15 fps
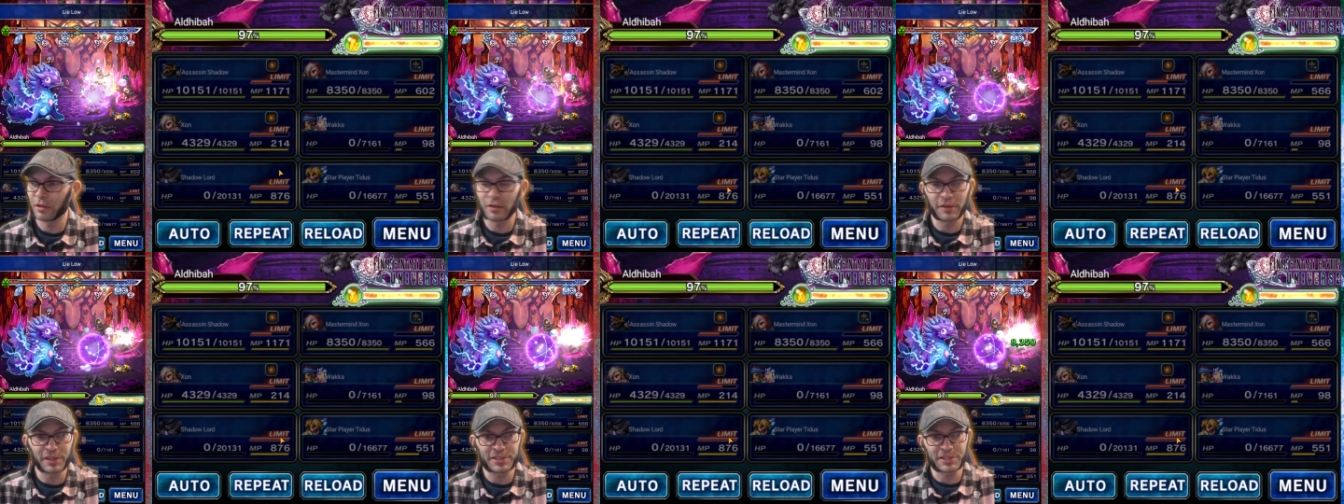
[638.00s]

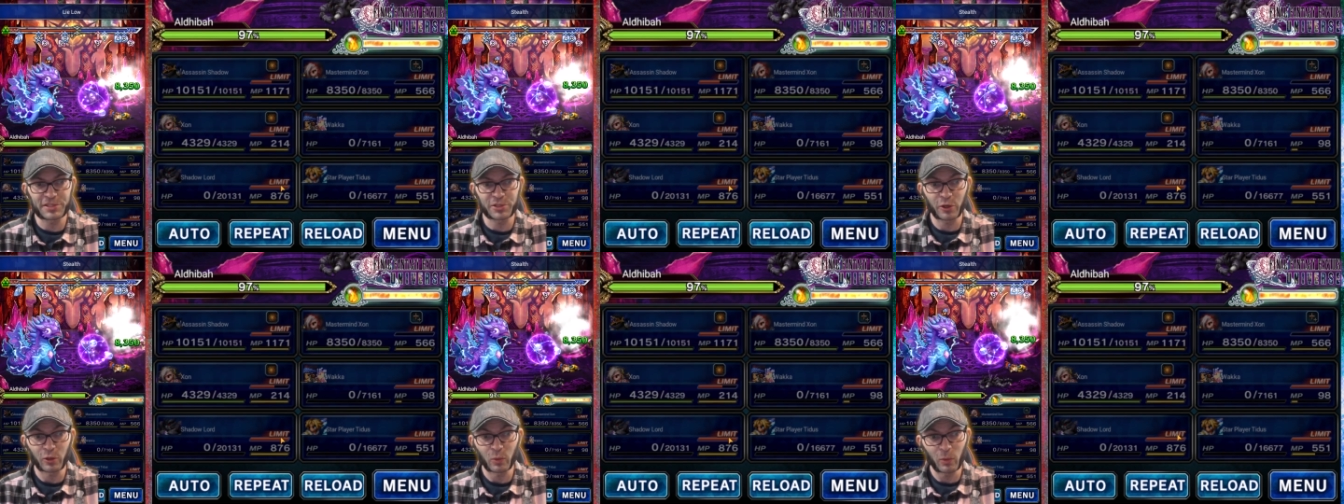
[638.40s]
this is
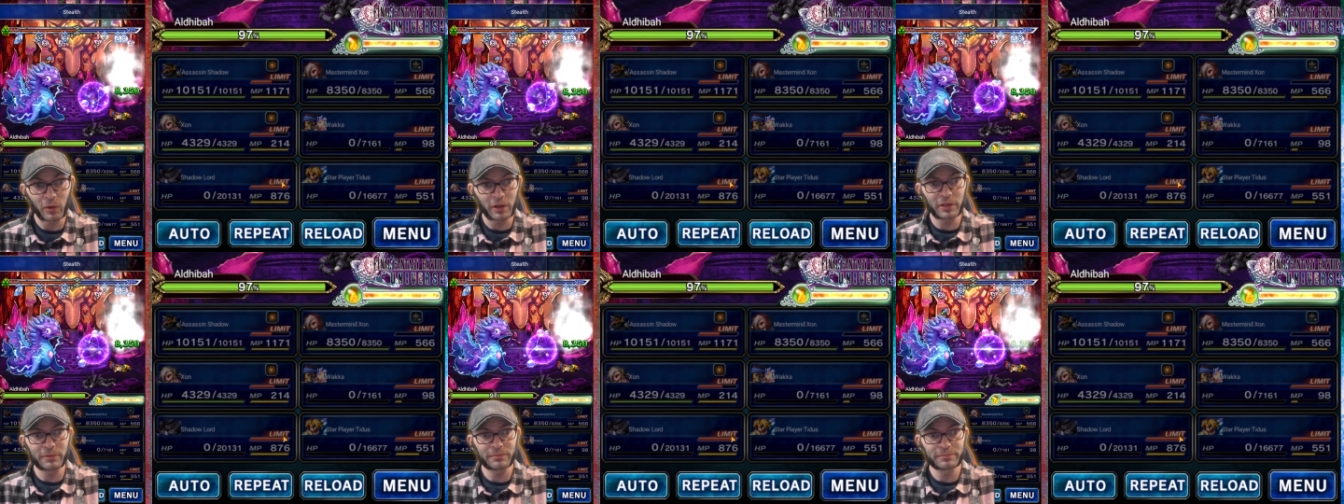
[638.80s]
turn
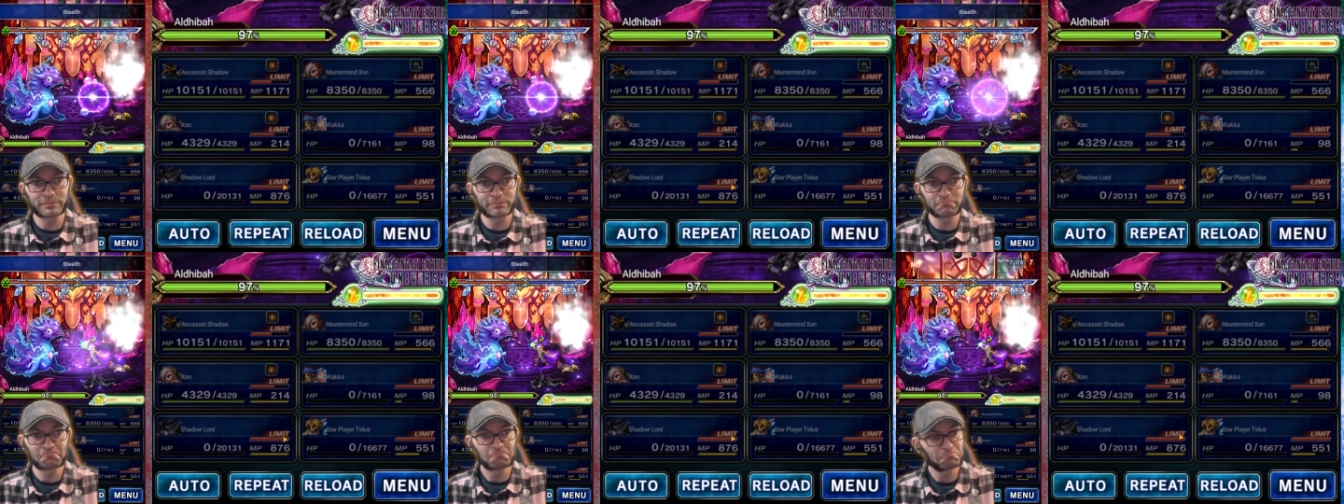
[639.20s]
1.
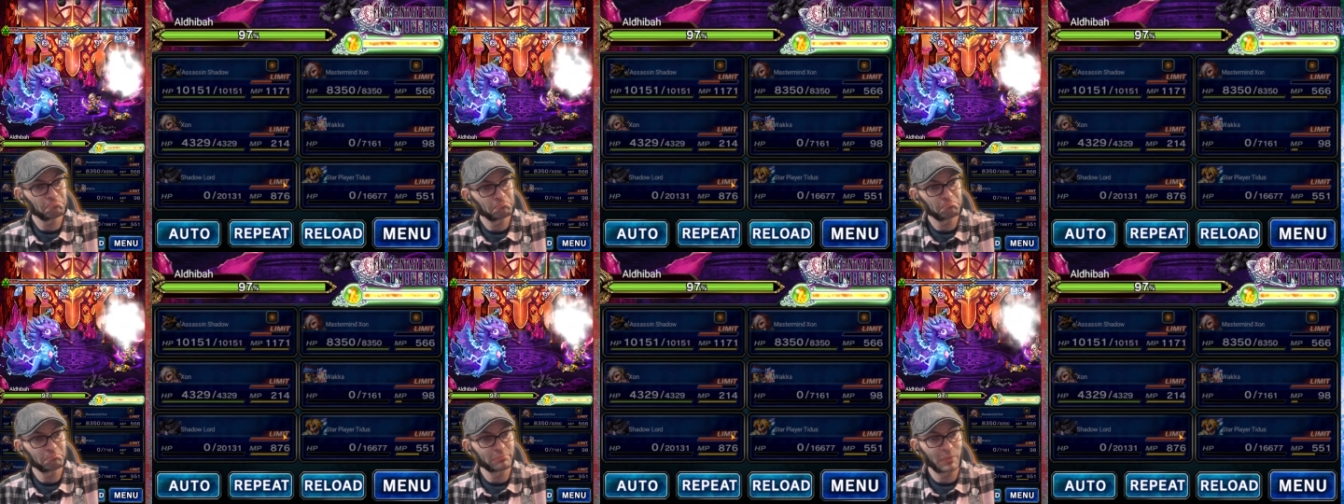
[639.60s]

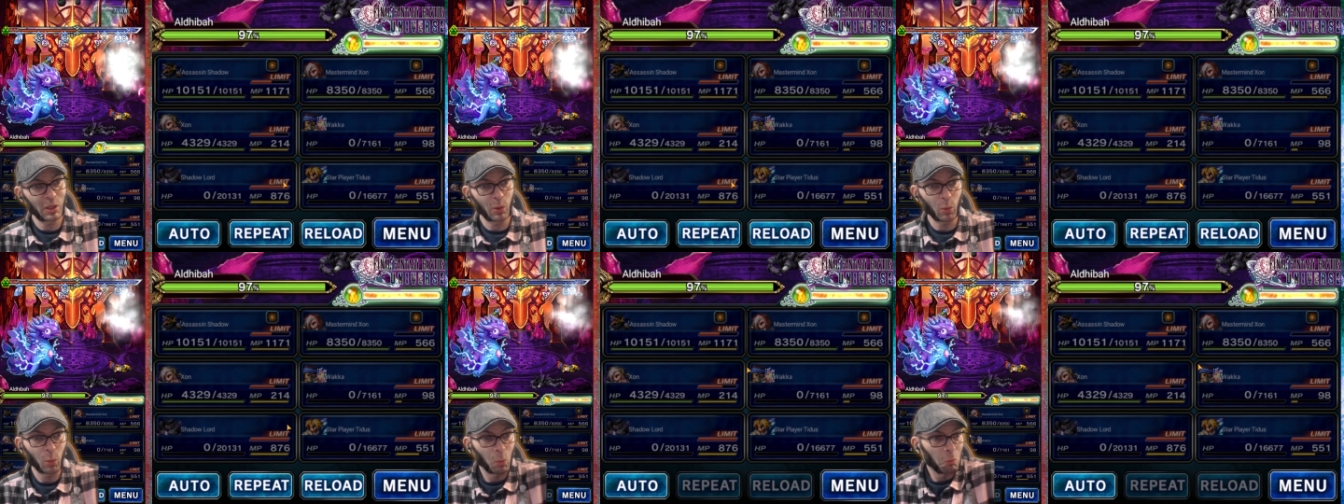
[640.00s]

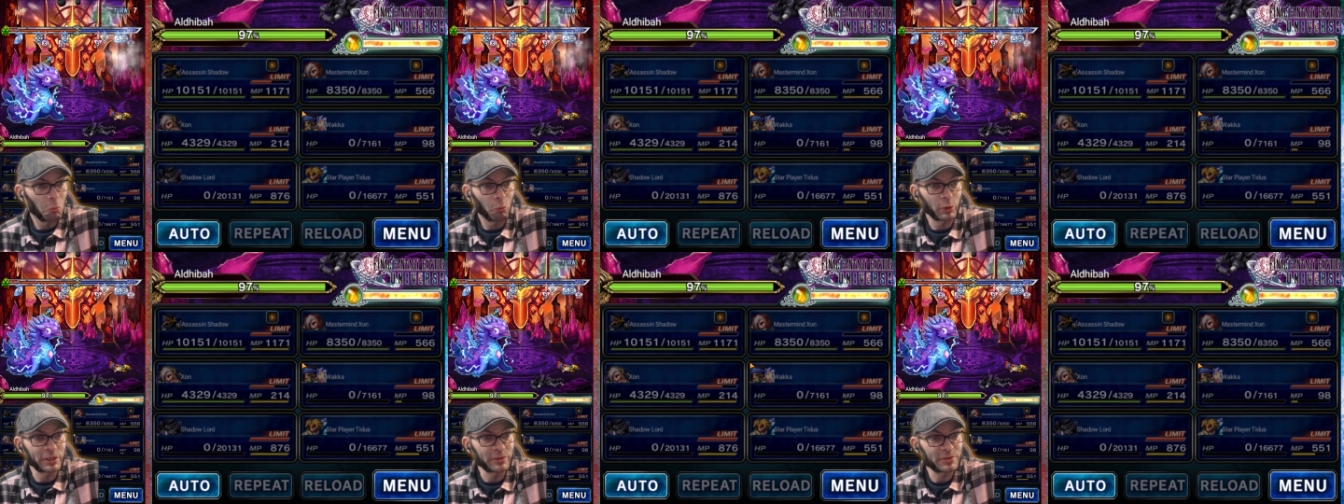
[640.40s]

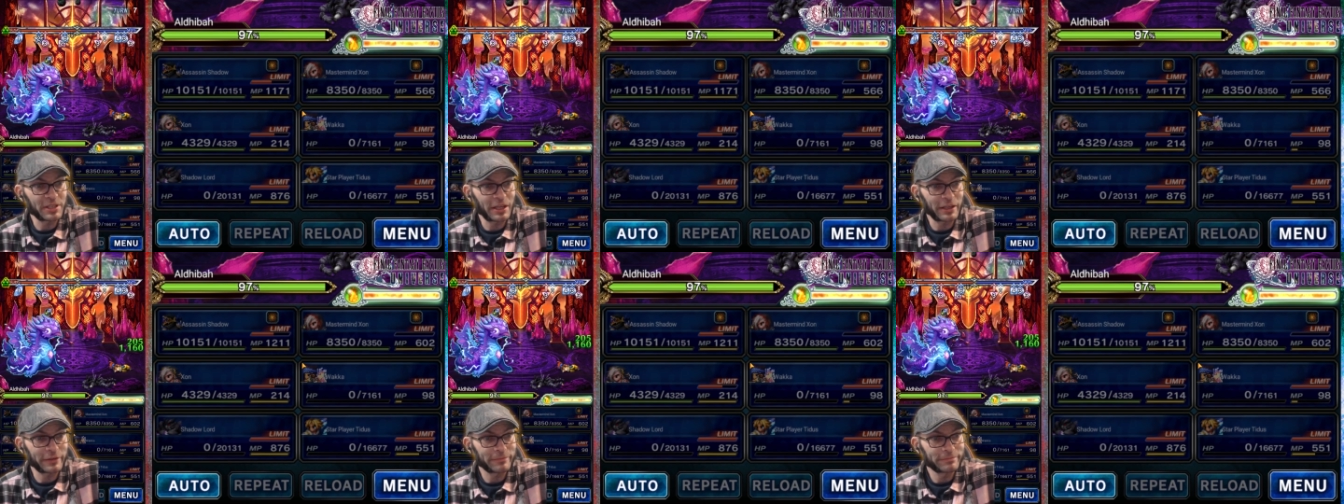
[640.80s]
We use
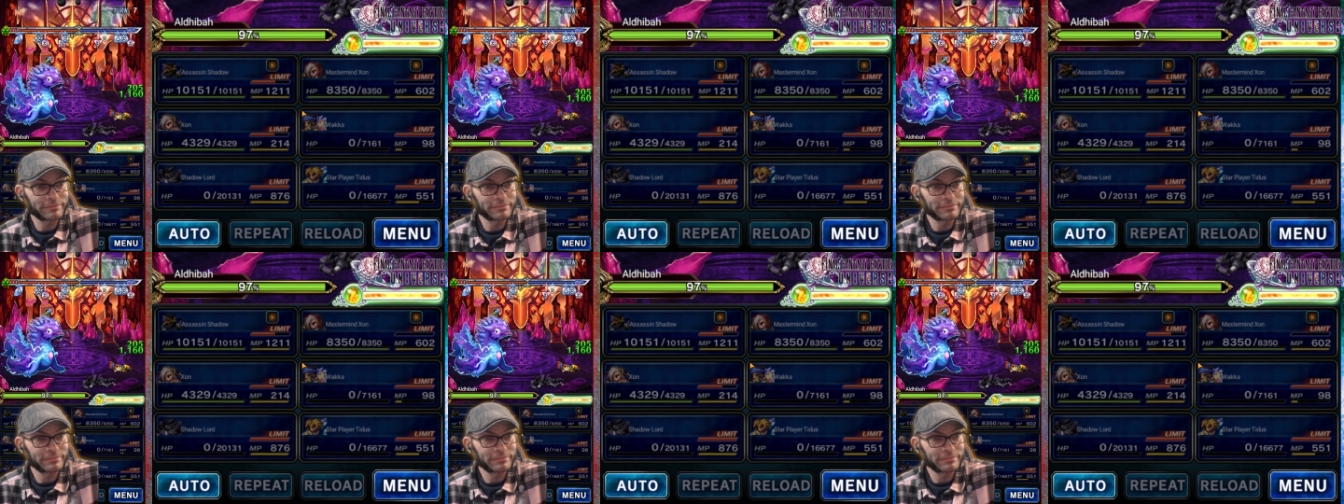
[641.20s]
Hide.